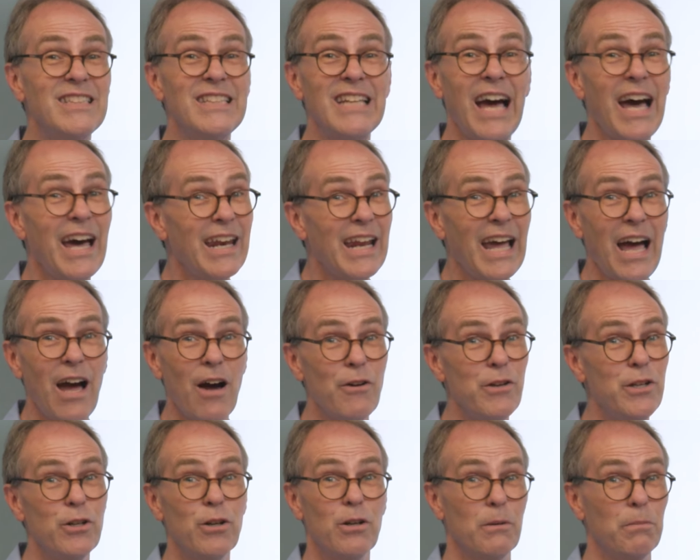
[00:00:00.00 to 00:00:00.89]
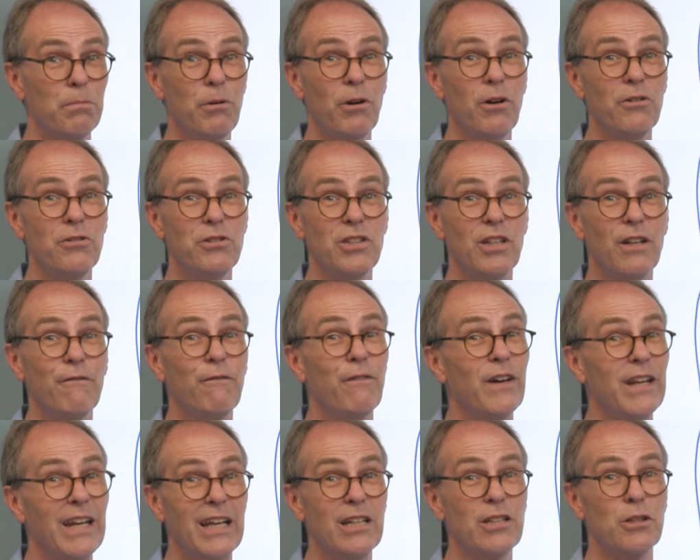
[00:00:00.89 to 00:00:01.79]
not how you're approaching
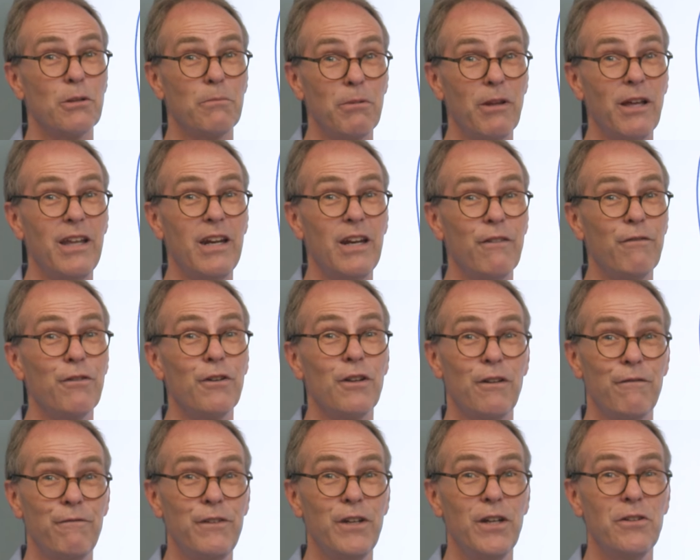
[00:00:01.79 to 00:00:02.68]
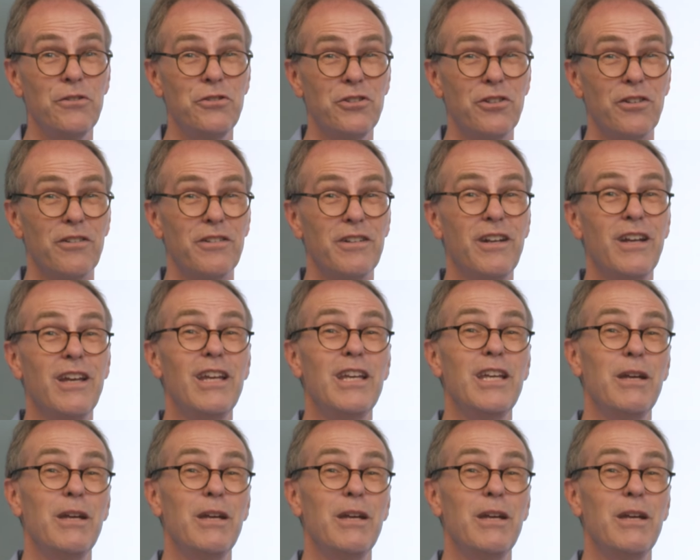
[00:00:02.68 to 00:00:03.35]
financial planning for the future,